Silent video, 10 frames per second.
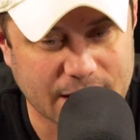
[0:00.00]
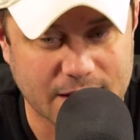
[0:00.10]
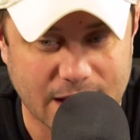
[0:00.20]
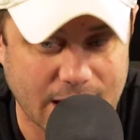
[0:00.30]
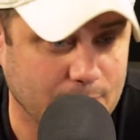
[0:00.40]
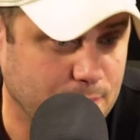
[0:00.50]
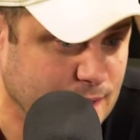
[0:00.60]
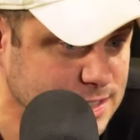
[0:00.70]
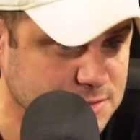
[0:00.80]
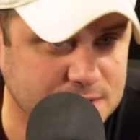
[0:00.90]
They they
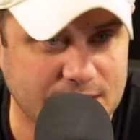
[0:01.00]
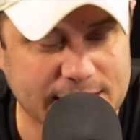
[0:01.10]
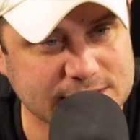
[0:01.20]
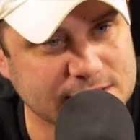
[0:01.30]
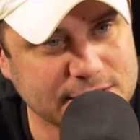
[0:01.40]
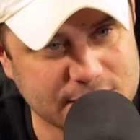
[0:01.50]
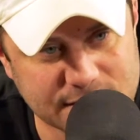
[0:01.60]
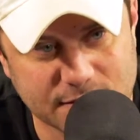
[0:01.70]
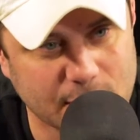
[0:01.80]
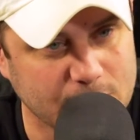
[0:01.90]
kept pace with the Kansas City
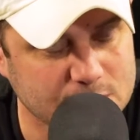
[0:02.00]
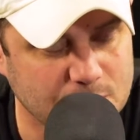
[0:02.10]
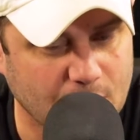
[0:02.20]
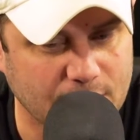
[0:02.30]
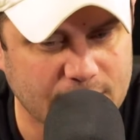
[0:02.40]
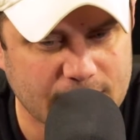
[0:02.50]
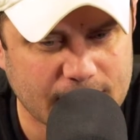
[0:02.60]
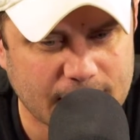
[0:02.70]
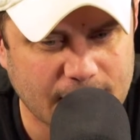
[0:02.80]
Chiefs for the most part.